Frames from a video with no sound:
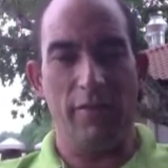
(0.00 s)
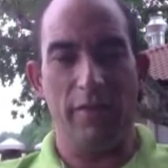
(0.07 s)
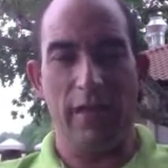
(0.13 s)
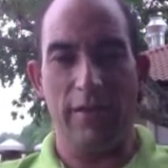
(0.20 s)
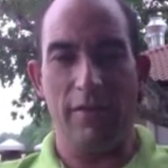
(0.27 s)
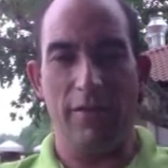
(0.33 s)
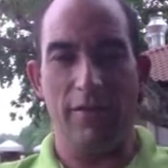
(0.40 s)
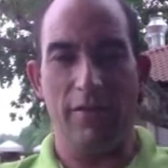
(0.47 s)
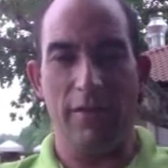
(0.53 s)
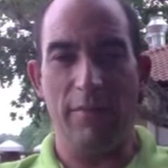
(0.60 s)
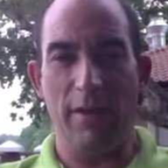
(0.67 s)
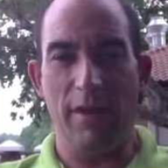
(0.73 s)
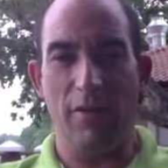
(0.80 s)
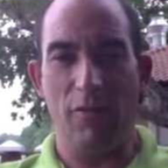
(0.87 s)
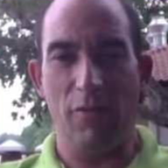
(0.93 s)
Category 3
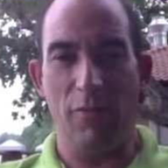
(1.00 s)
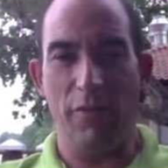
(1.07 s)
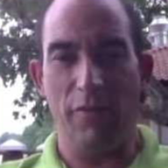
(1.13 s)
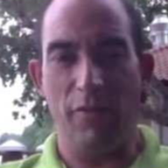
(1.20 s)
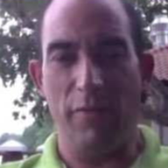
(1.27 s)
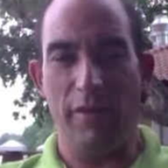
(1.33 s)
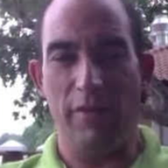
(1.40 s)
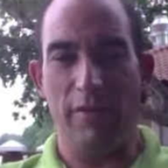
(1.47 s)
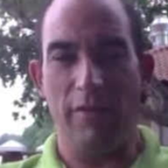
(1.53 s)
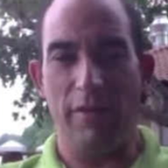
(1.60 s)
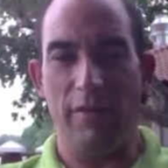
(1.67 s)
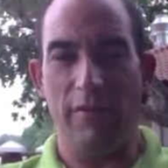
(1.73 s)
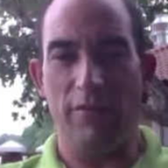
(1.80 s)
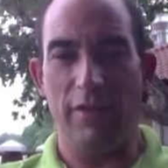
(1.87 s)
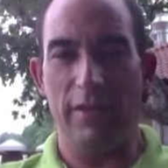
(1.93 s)
men and women will be
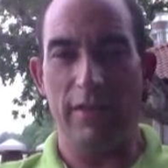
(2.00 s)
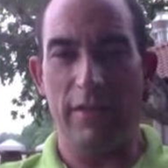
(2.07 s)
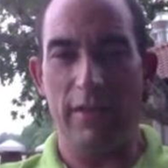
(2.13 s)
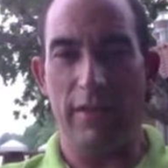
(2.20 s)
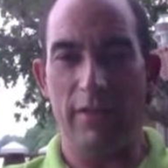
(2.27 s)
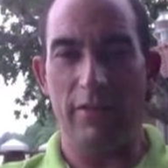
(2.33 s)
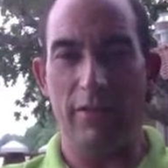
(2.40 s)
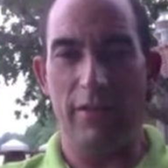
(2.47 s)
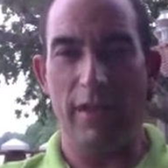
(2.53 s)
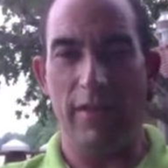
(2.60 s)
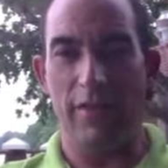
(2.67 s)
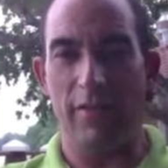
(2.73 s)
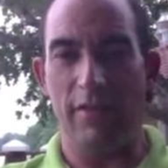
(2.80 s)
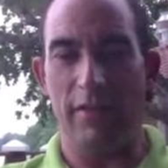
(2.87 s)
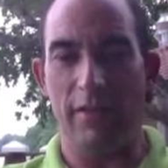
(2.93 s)
racing
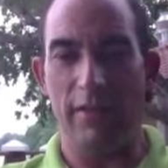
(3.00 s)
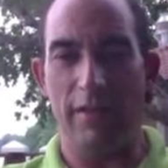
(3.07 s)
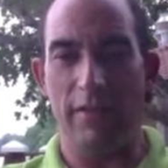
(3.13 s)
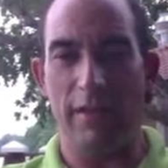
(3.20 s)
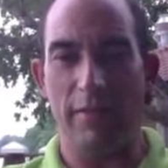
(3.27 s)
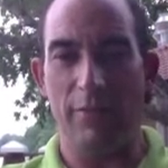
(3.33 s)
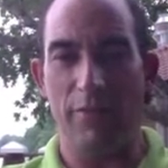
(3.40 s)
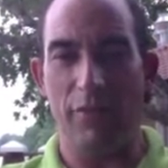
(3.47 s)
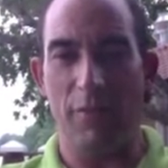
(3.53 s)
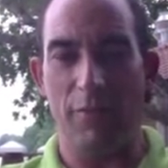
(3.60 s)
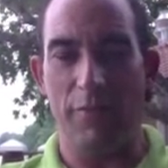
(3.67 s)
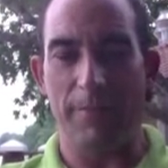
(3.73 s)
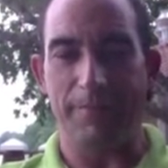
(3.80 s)
together in the same group.